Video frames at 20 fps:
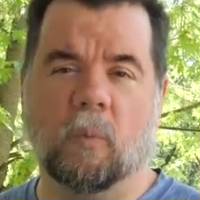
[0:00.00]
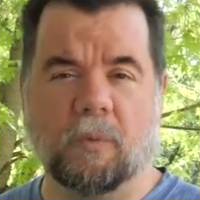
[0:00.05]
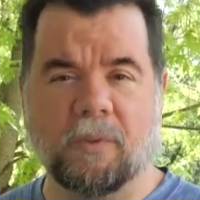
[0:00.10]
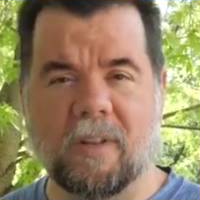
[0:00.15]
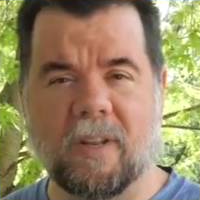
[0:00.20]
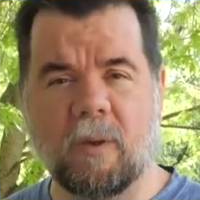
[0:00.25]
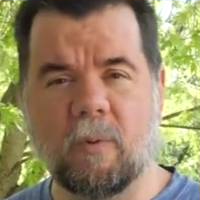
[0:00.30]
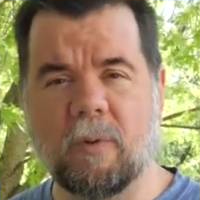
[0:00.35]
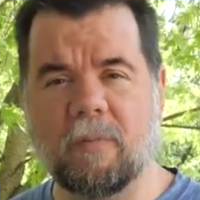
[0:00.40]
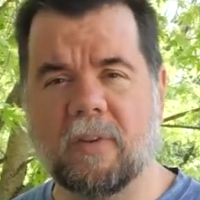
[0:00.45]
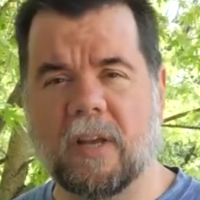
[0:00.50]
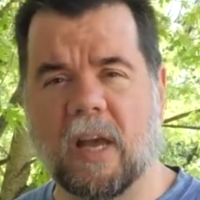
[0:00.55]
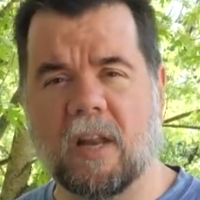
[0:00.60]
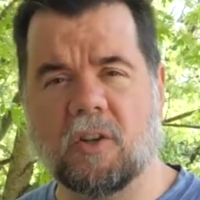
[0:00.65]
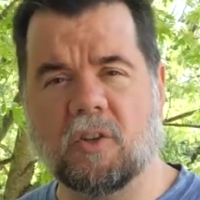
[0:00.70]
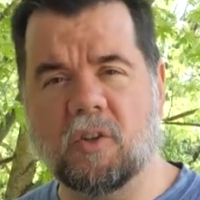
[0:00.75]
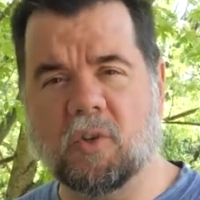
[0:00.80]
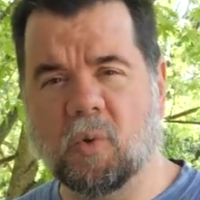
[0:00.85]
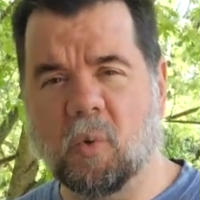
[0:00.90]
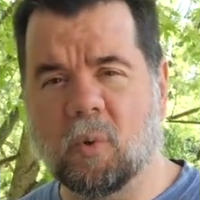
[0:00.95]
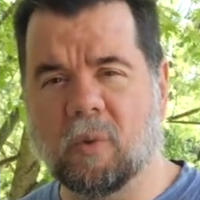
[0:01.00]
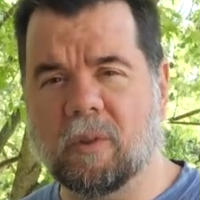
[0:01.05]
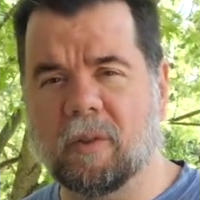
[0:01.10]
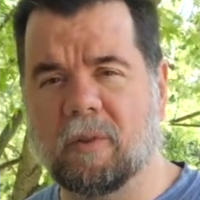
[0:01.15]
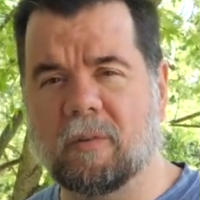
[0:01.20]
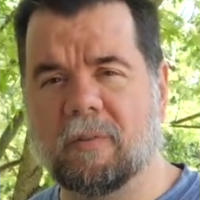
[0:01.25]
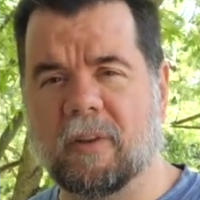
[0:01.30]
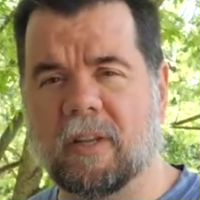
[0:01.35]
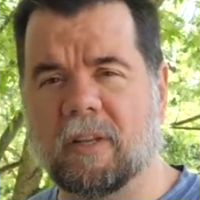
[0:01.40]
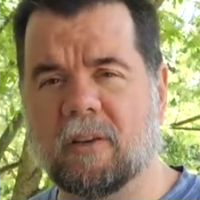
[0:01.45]
Today we've got a short
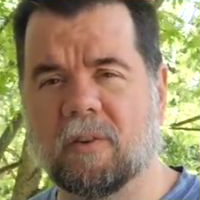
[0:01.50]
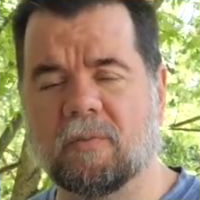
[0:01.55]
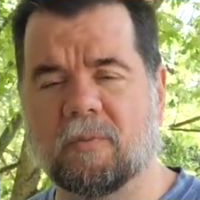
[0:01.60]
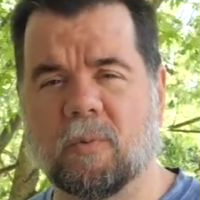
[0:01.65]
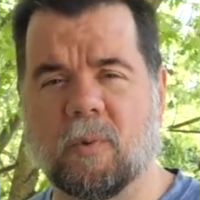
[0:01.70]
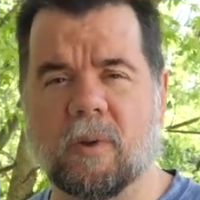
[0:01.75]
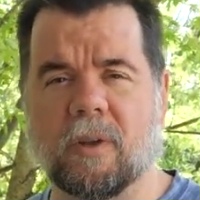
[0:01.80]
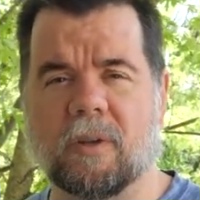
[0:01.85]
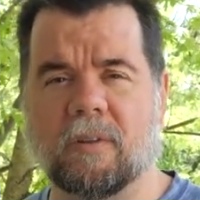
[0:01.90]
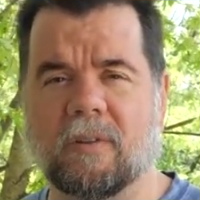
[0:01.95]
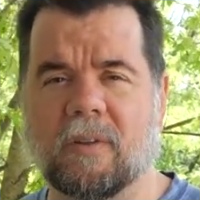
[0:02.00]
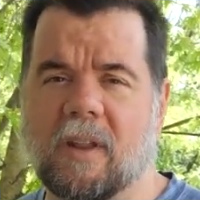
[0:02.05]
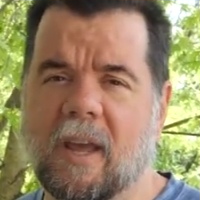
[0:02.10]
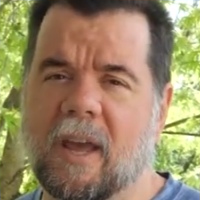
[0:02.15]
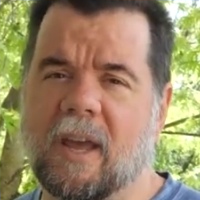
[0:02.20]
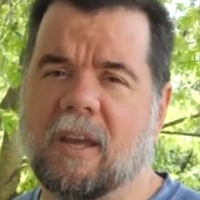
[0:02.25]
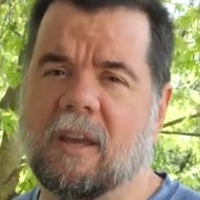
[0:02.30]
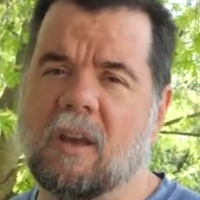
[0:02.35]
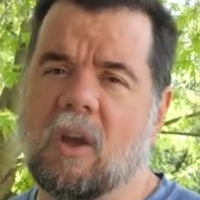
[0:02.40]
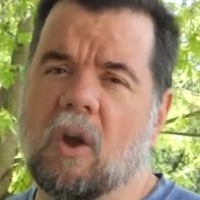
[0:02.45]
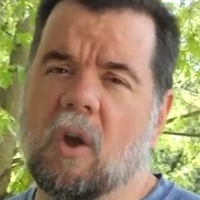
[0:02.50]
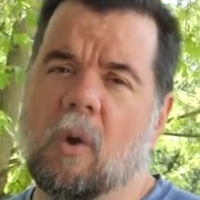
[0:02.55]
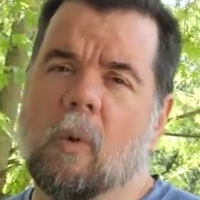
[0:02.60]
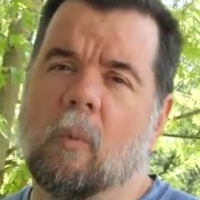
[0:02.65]
little video for you today.